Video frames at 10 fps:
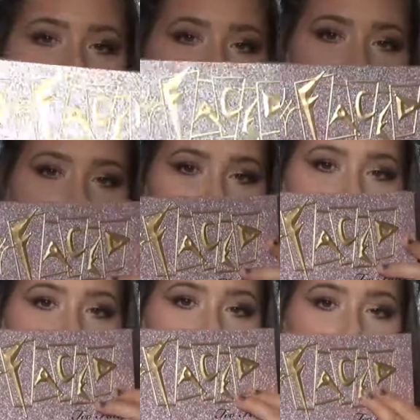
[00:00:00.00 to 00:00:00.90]
Faced
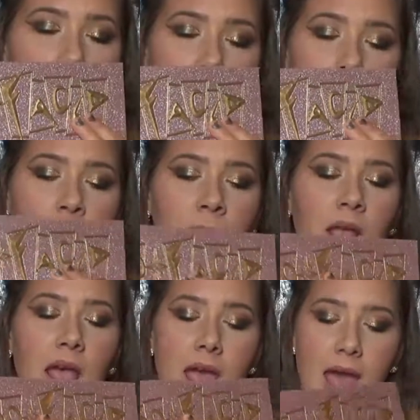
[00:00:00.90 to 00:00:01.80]
logo,
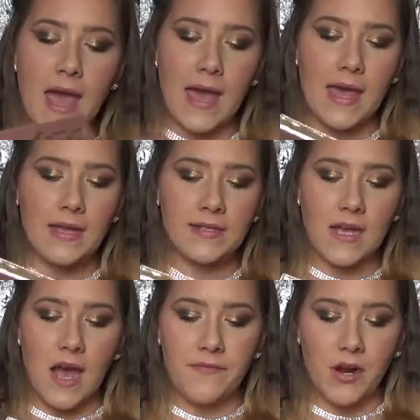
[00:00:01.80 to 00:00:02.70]
and
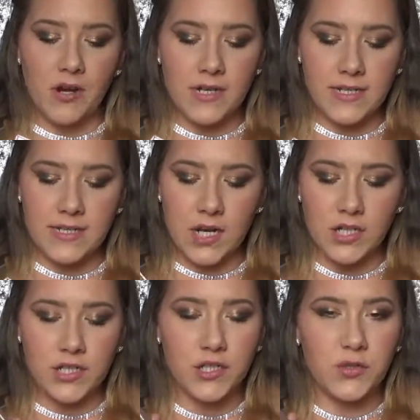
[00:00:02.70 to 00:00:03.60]
I've already
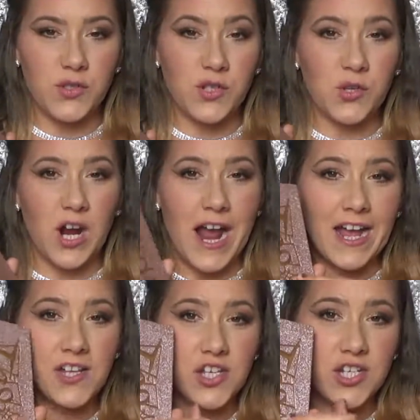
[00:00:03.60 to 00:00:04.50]
started to
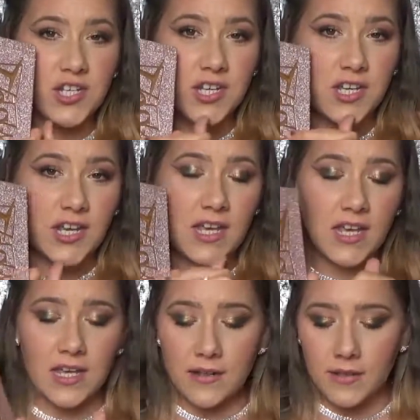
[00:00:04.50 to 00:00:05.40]
scratch
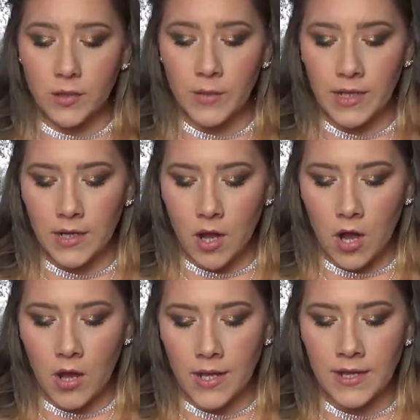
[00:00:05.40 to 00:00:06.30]
it a little bit
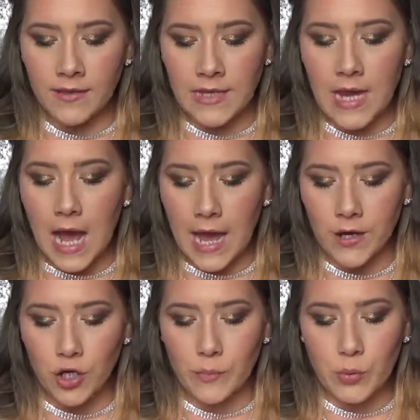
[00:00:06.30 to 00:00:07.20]
on the
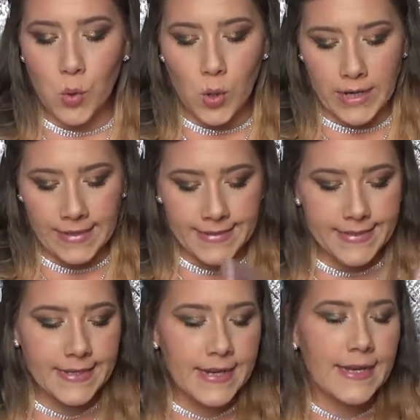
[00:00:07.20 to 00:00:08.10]
higher
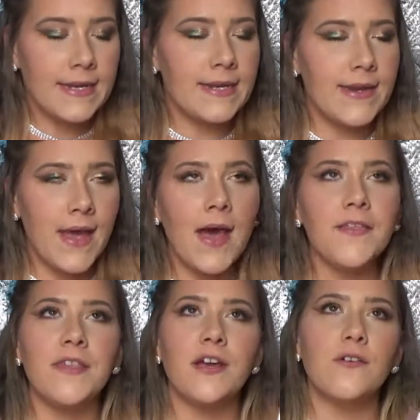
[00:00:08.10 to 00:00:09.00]
points.
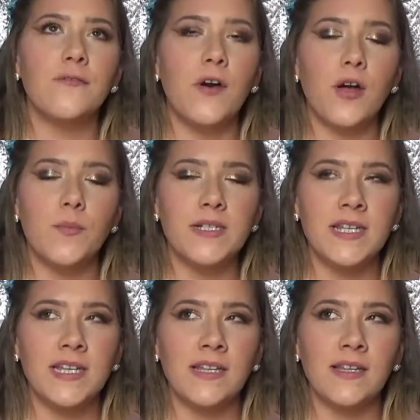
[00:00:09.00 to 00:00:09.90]
Not their fault
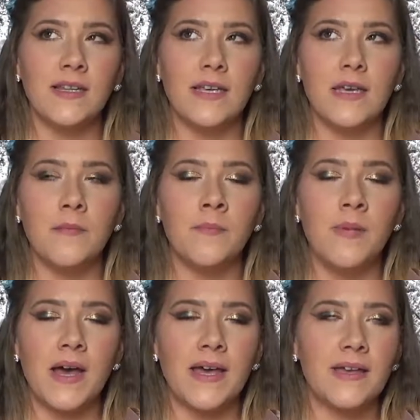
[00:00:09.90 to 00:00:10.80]
particularly,
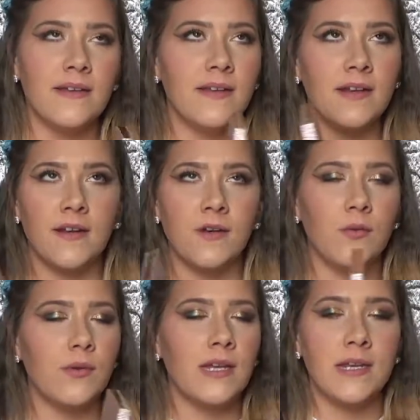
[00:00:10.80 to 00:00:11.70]
but you know,
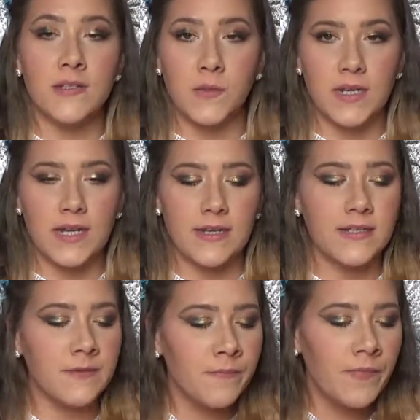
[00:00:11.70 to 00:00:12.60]
it is what it is.